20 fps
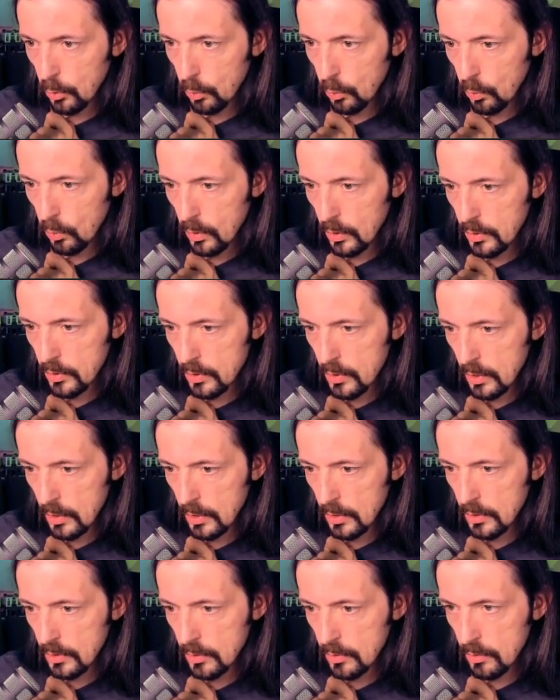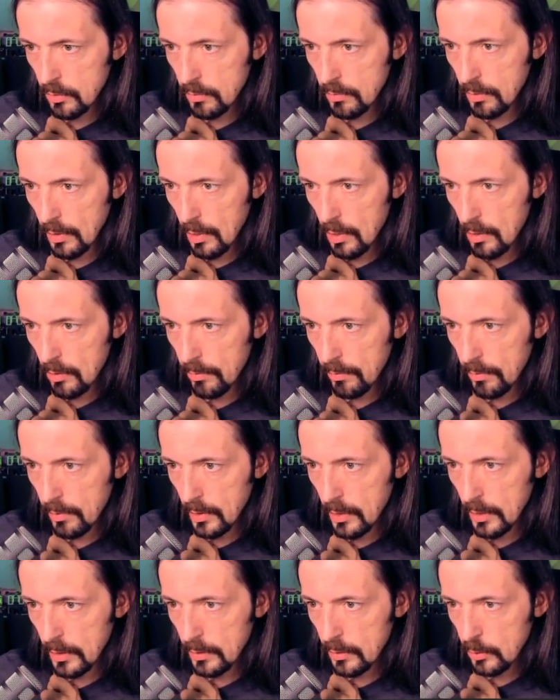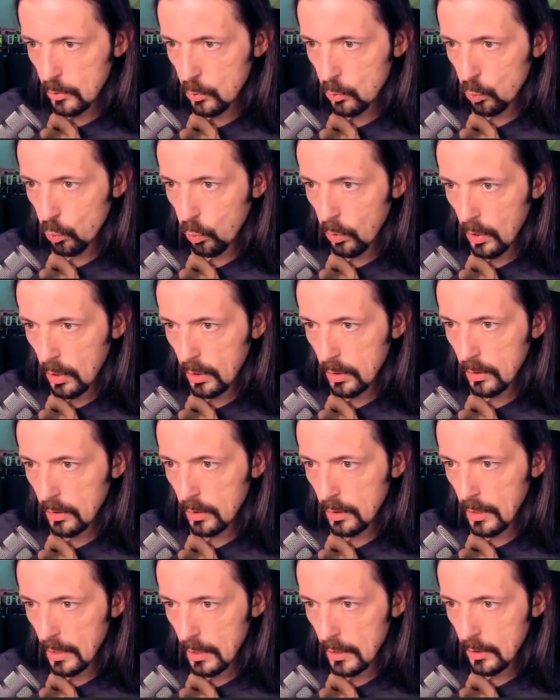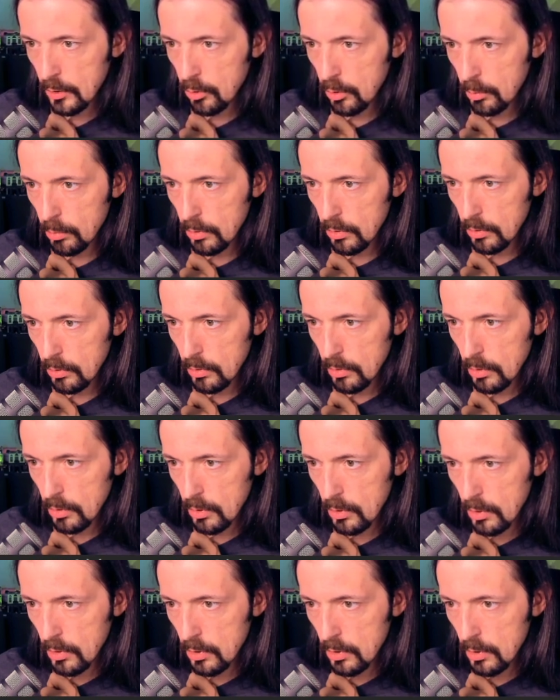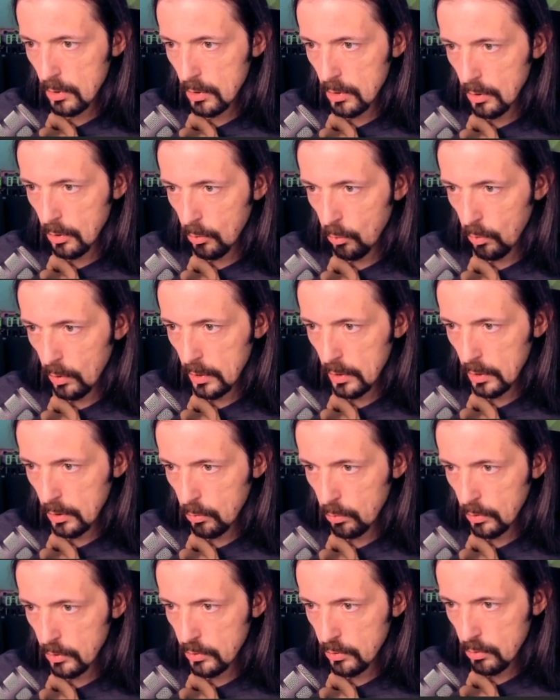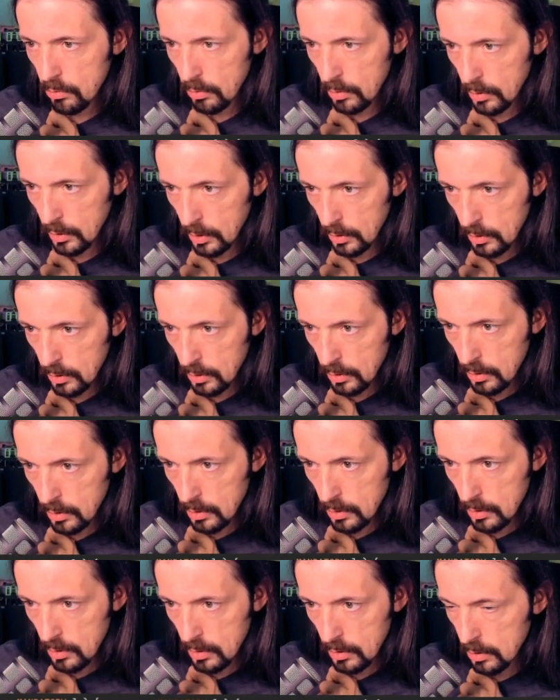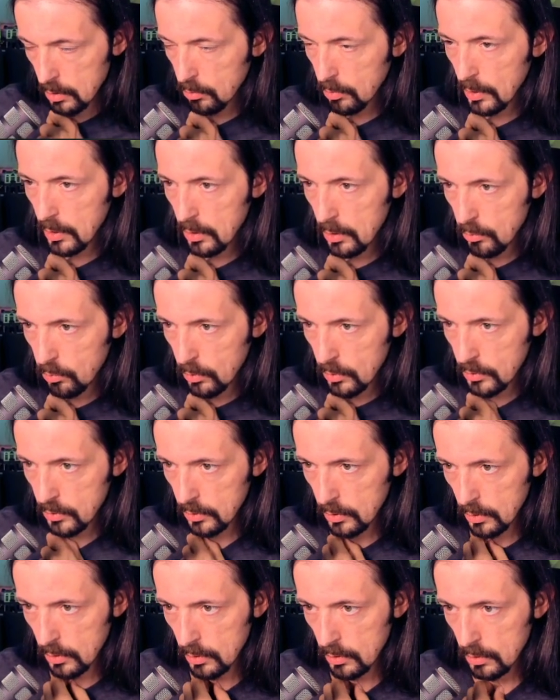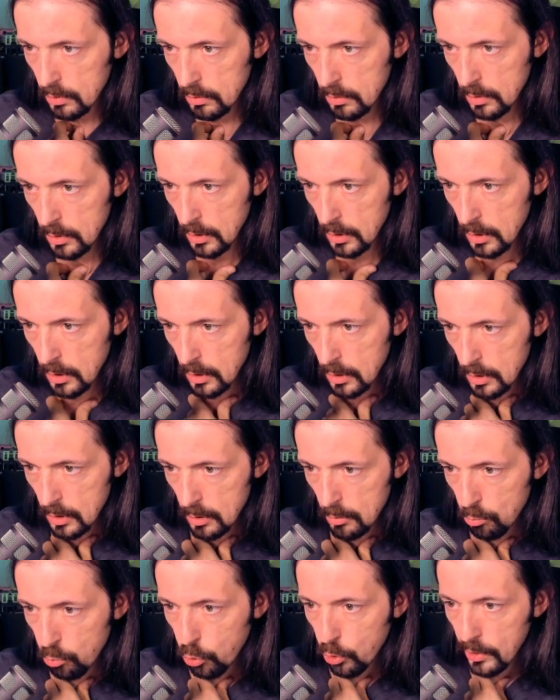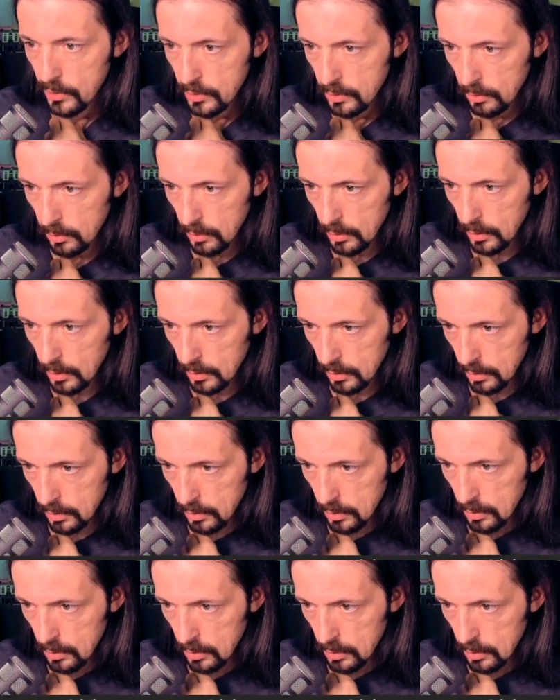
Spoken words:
was just to verify this one attribute, whether it was true or not, whether it was present or not.